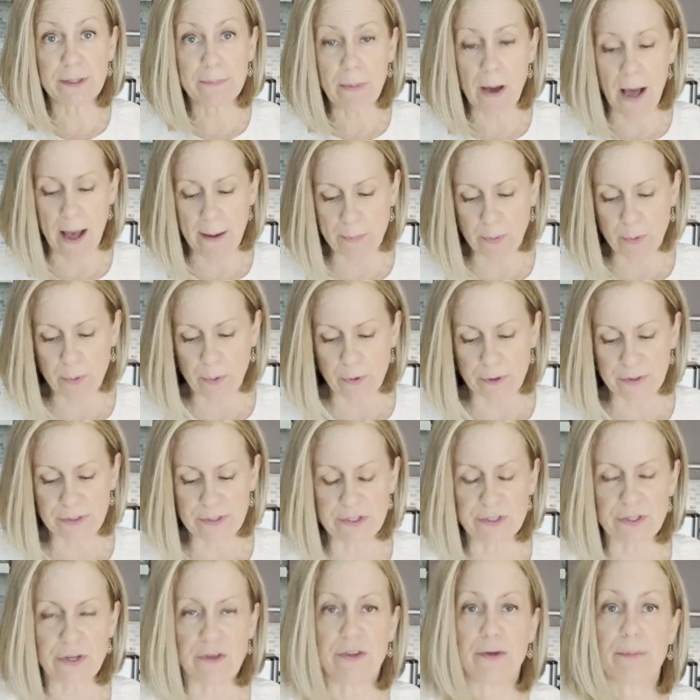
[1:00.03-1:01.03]
popcorn,
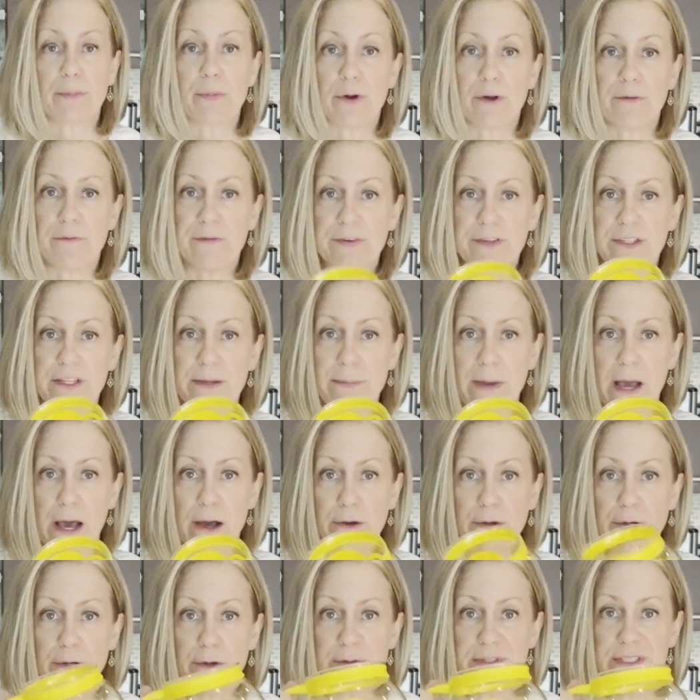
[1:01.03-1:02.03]
so the perfect
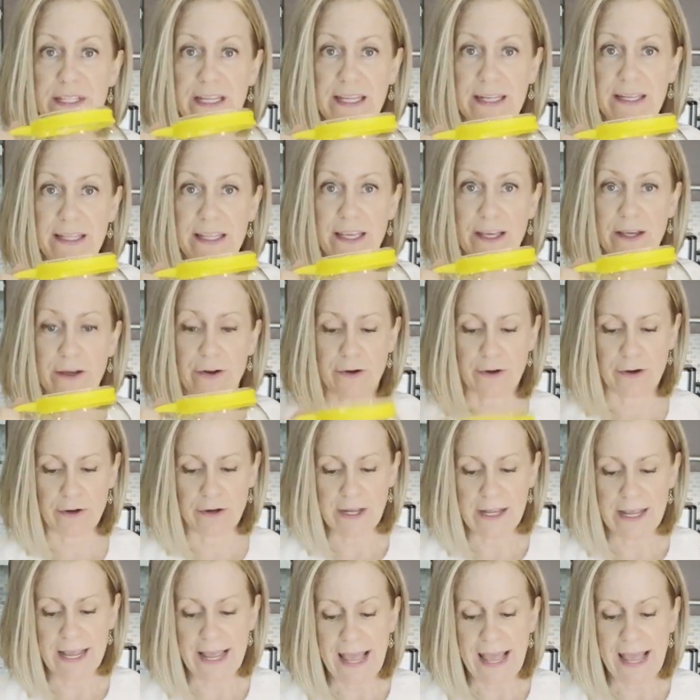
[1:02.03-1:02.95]
amount goes in here.